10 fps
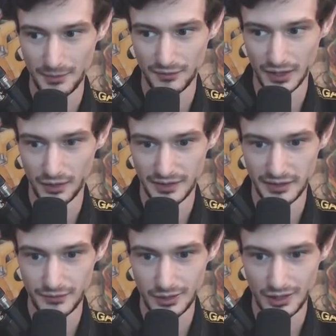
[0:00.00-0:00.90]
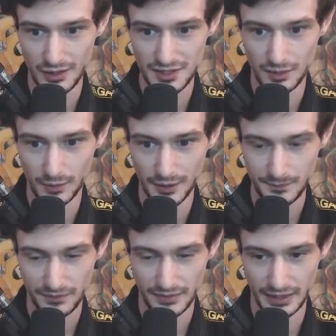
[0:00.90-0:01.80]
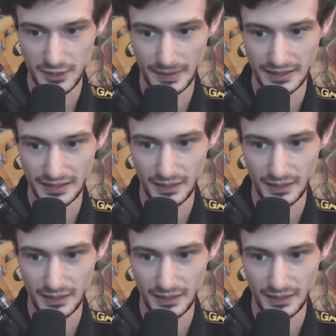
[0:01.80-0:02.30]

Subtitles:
afloat, and if you called someone they're spending